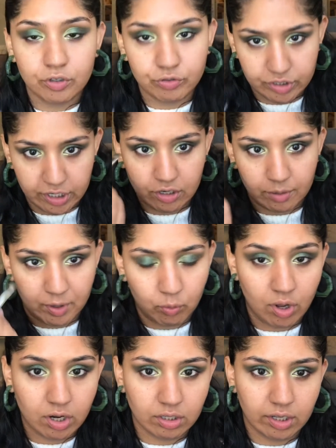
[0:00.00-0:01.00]
use Jade on my
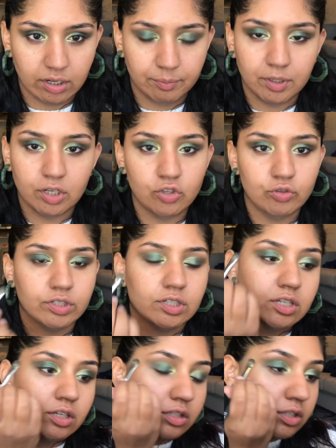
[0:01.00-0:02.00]
waterline. I'm gonna use it
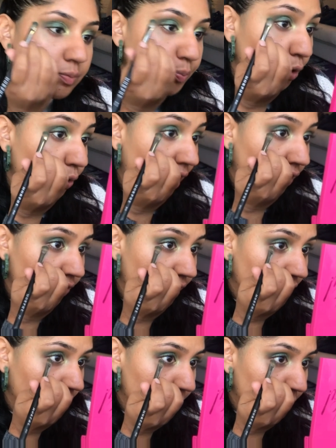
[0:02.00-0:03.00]
to smoke out
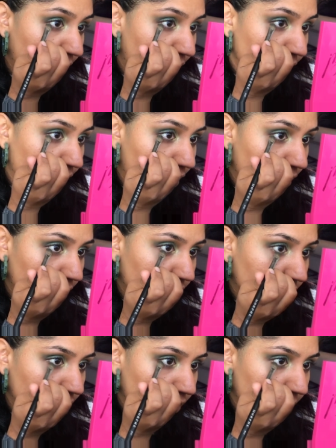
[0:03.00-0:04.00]
that brown eyeliner a little